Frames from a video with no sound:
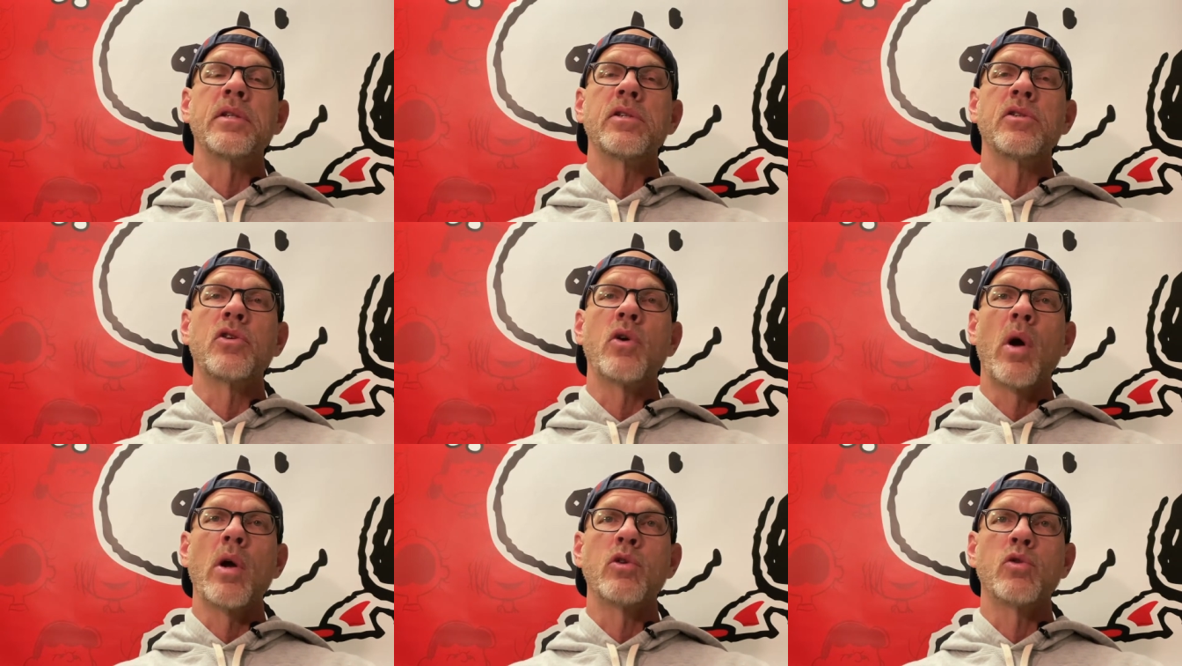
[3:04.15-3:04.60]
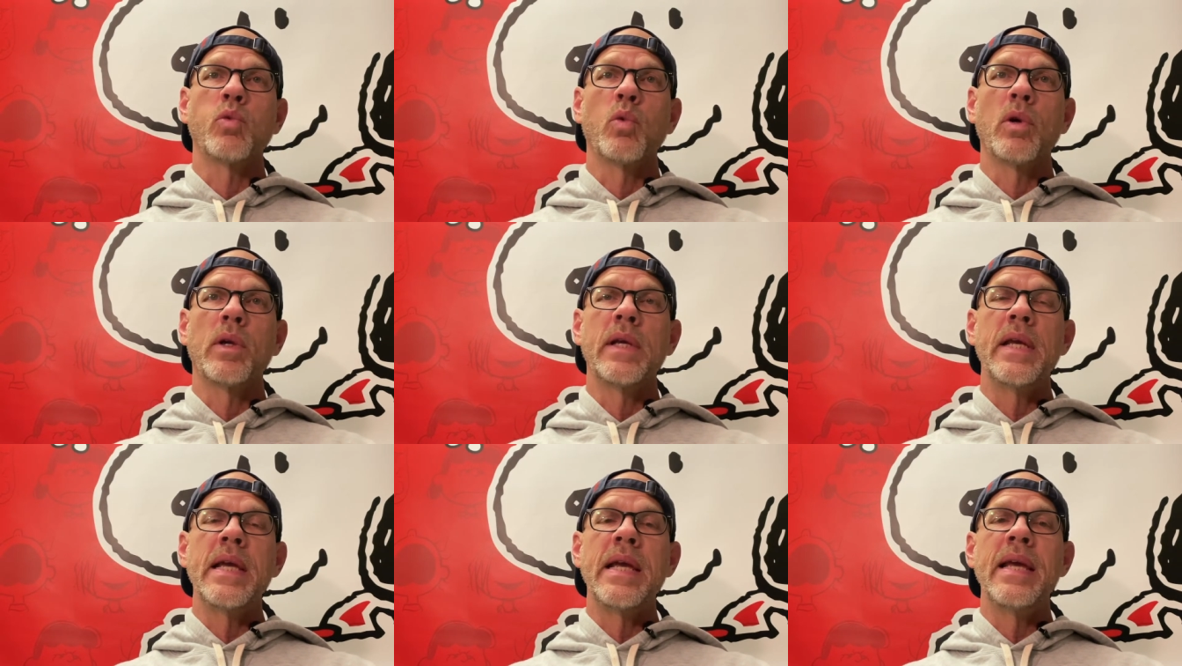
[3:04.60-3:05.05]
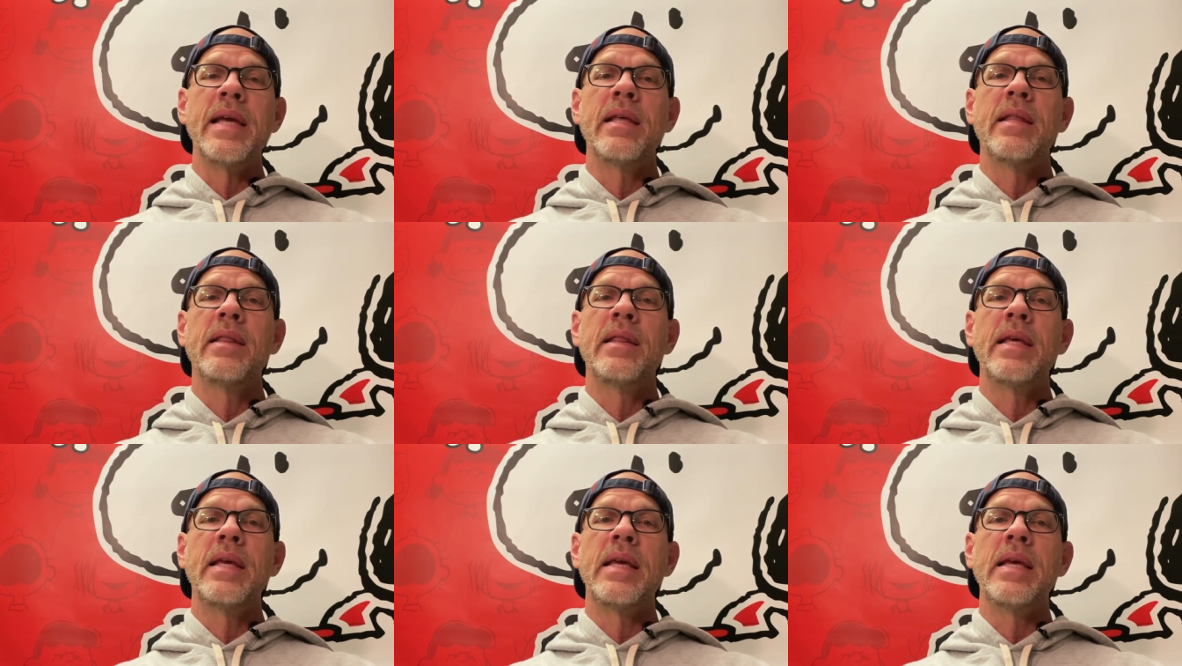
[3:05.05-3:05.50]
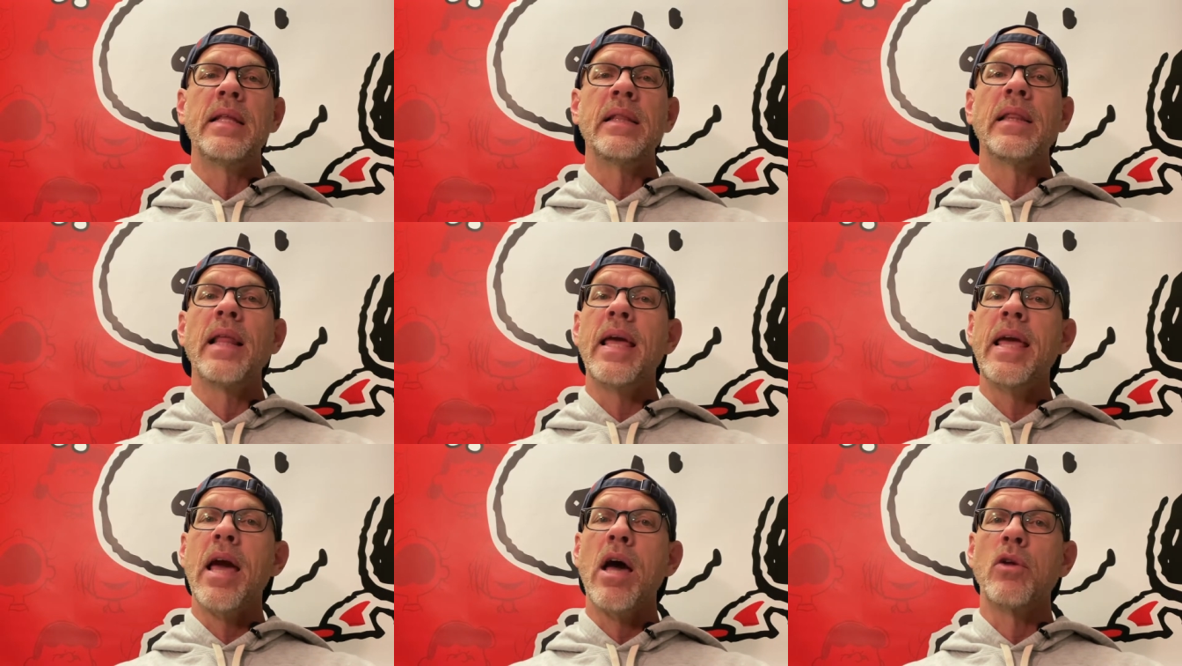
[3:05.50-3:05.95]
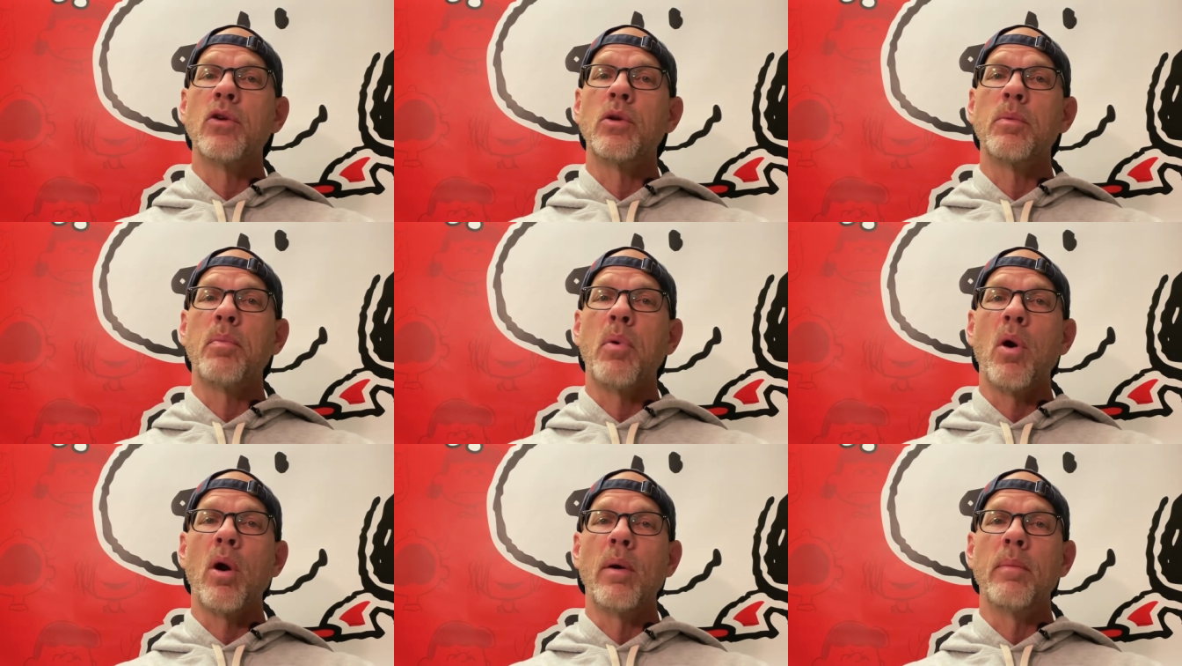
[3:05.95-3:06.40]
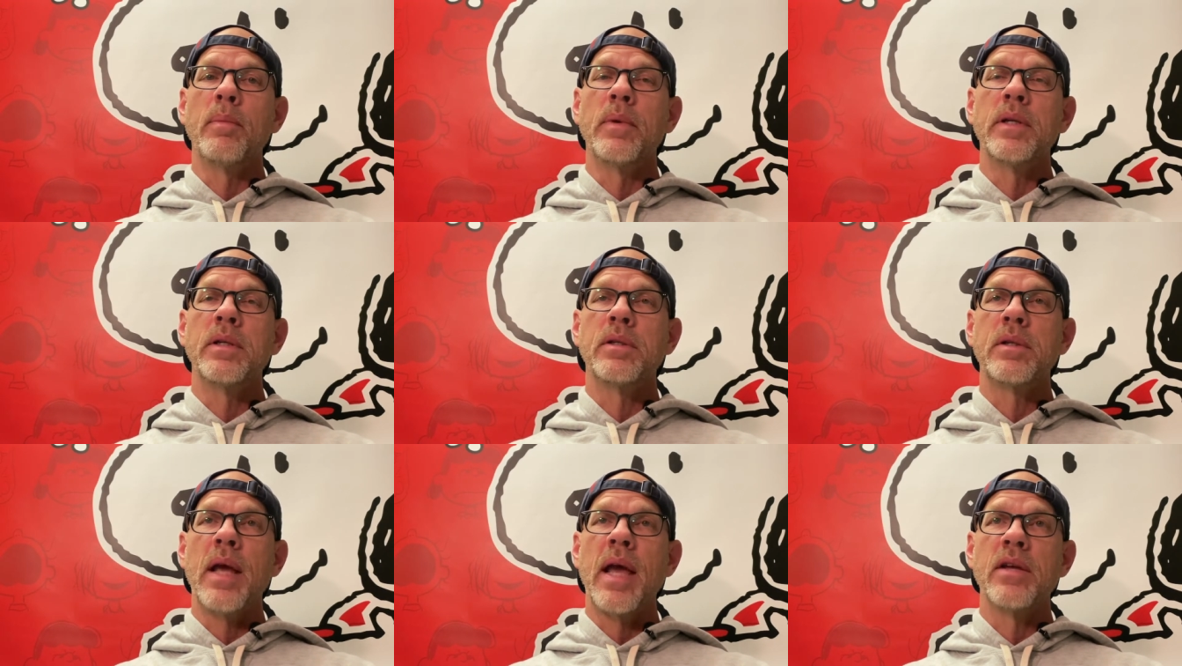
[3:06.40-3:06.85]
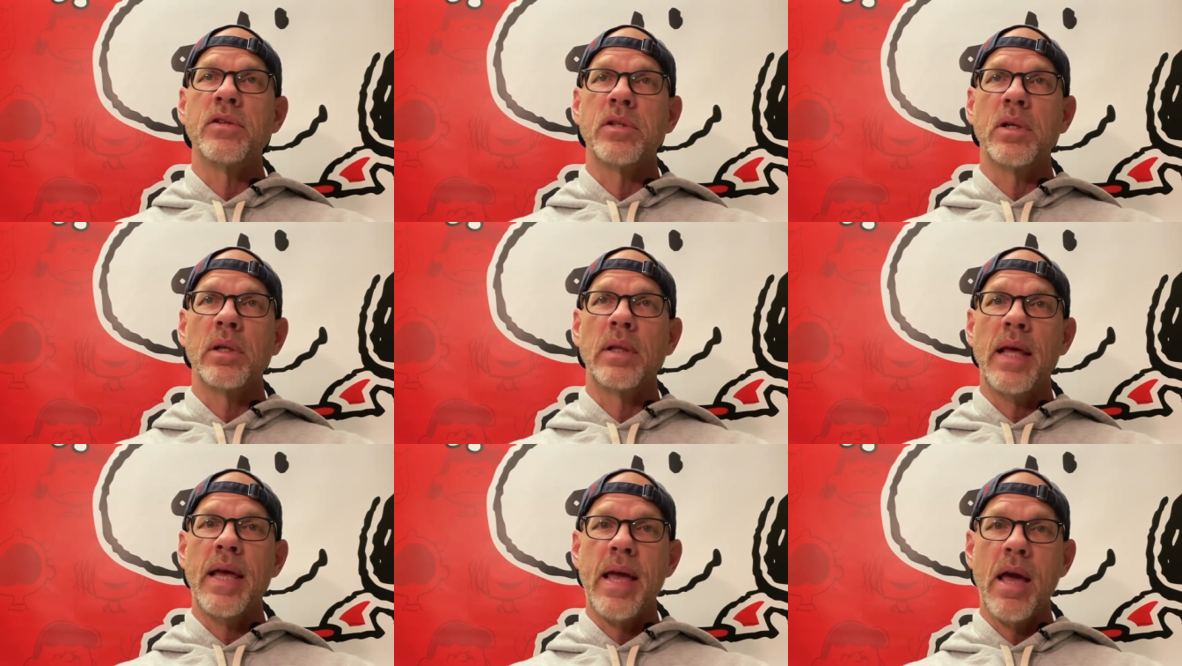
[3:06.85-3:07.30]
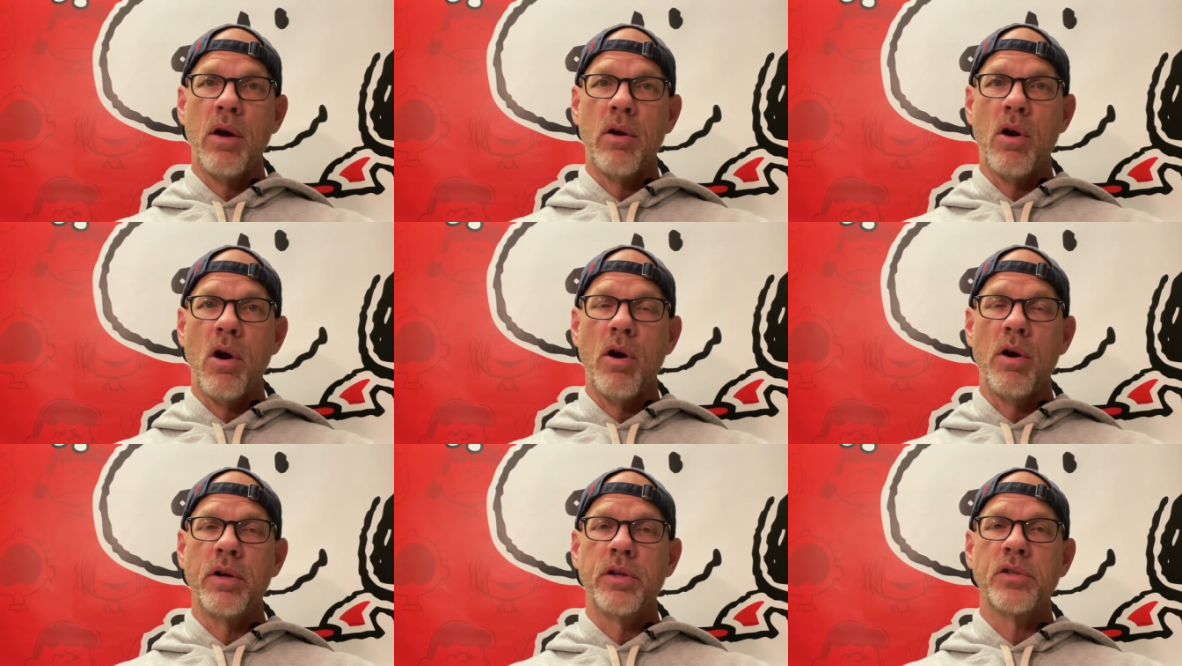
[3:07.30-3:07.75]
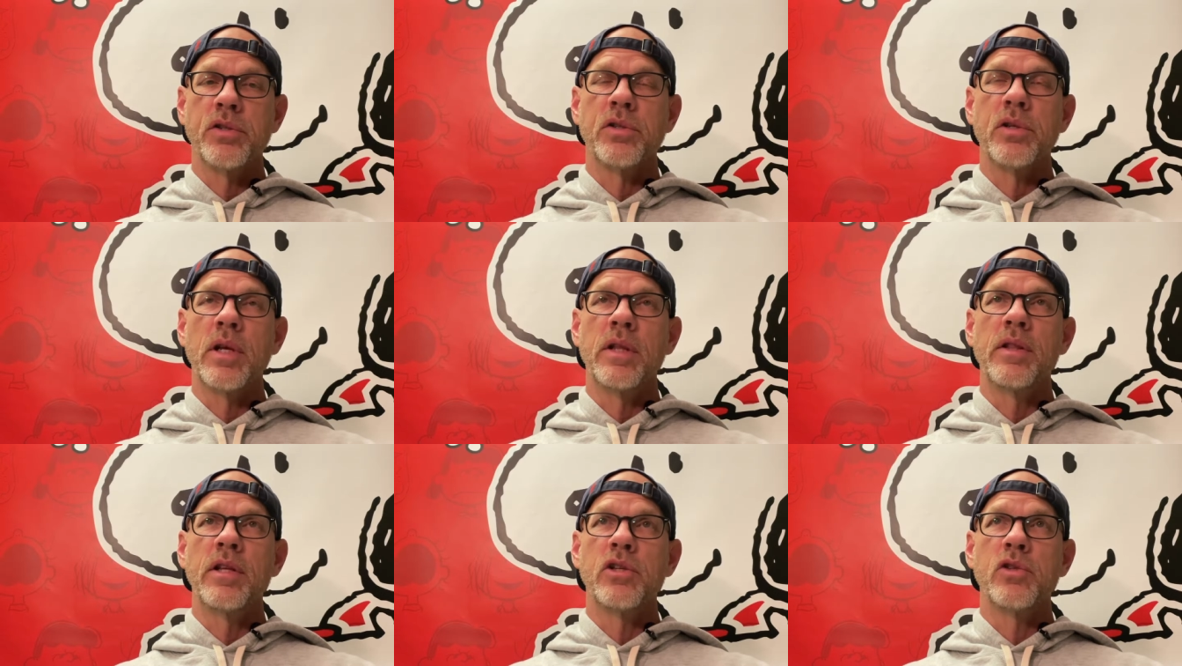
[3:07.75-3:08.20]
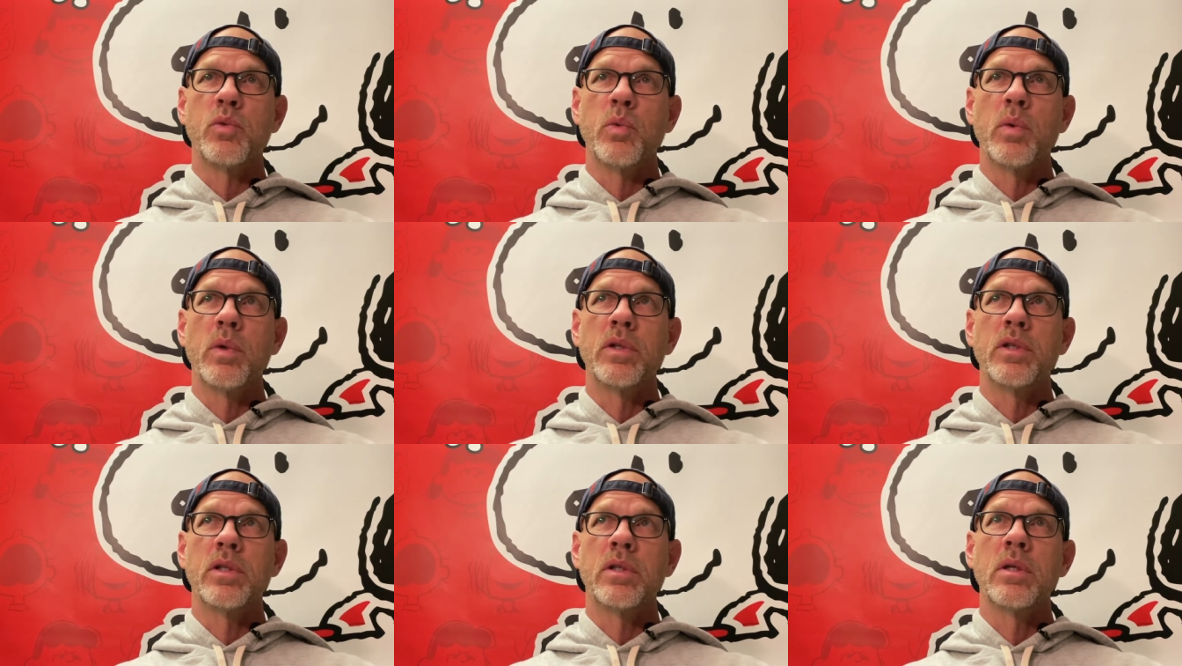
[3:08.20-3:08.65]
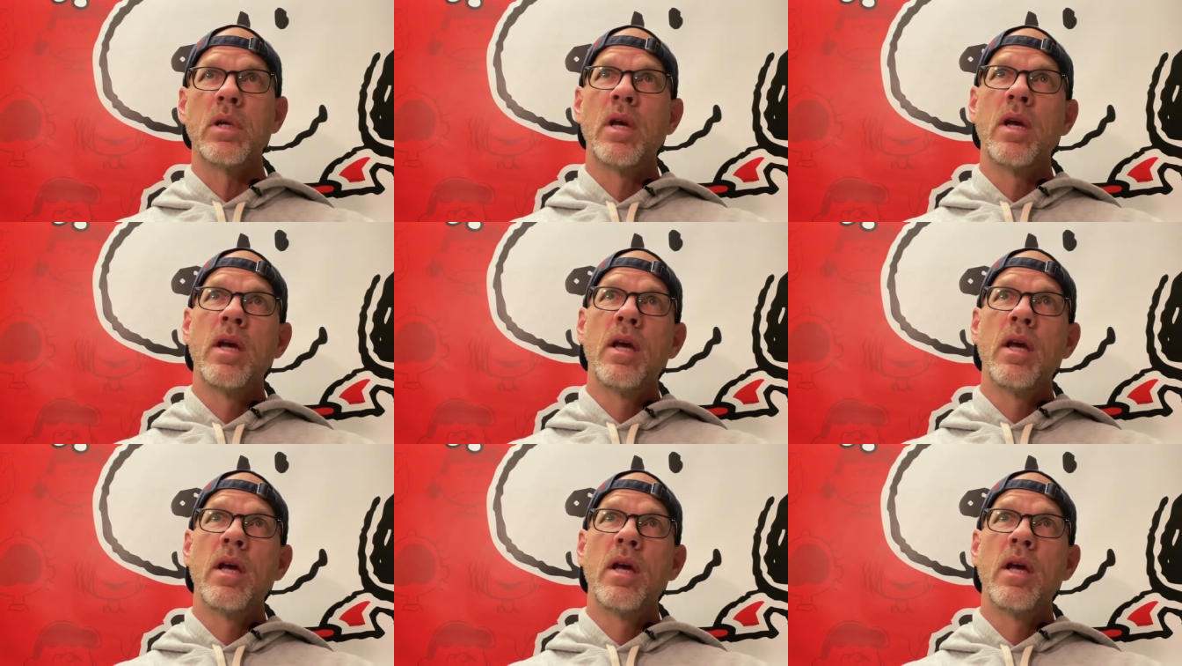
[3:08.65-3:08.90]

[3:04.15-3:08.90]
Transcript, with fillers: And so I was working in the layout department as a layout artist, and this was